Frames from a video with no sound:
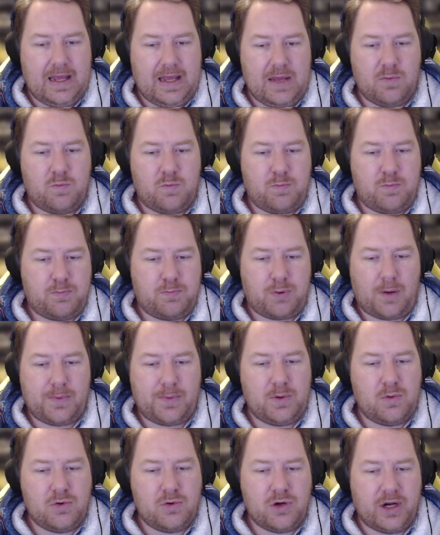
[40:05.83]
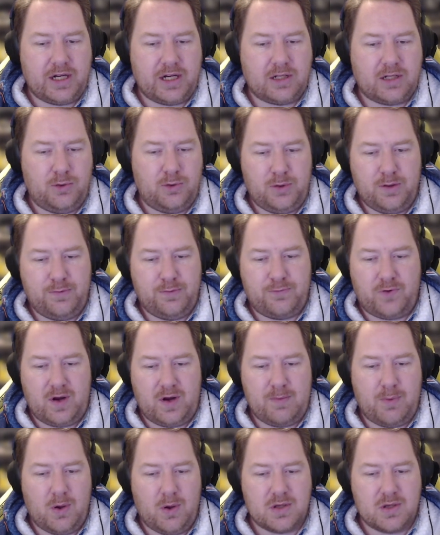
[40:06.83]
It probably will not include the
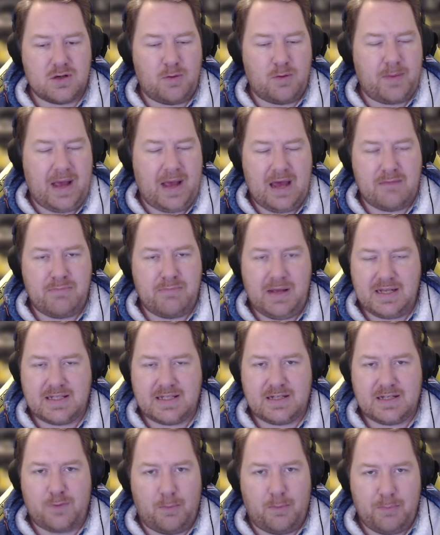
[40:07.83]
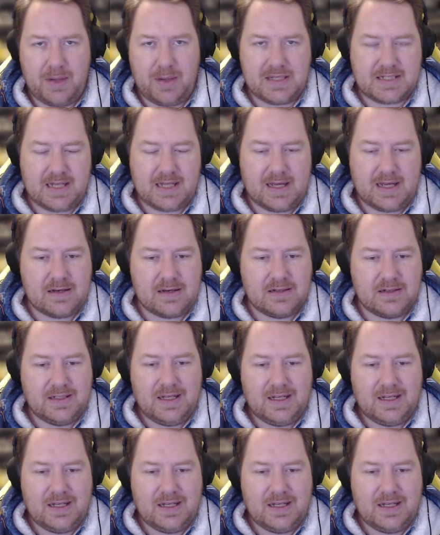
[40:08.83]
free personal pan pizza from Pizza Hut,